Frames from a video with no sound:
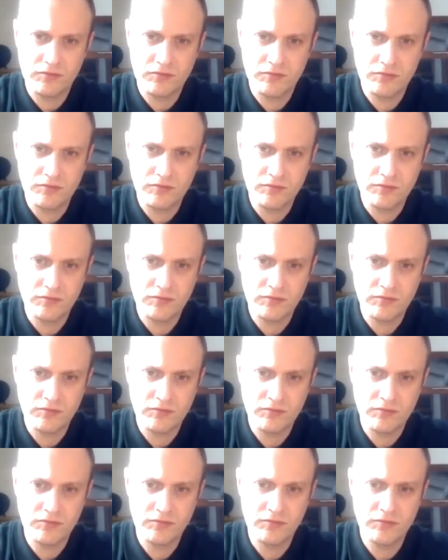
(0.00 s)

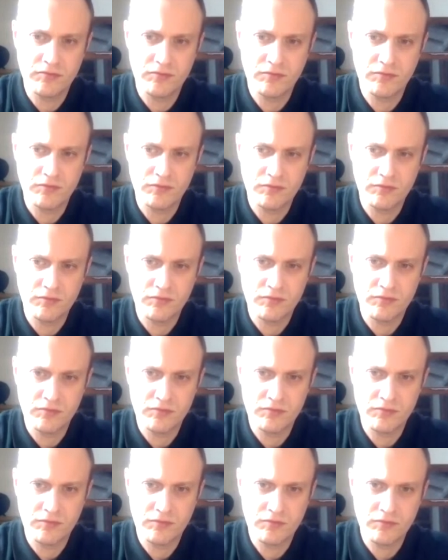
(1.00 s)

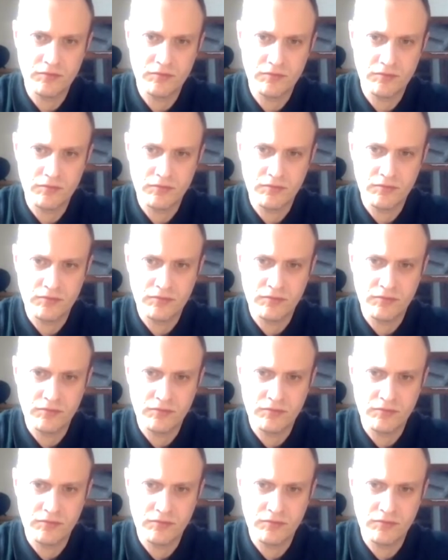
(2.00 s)
This person isn't speaking.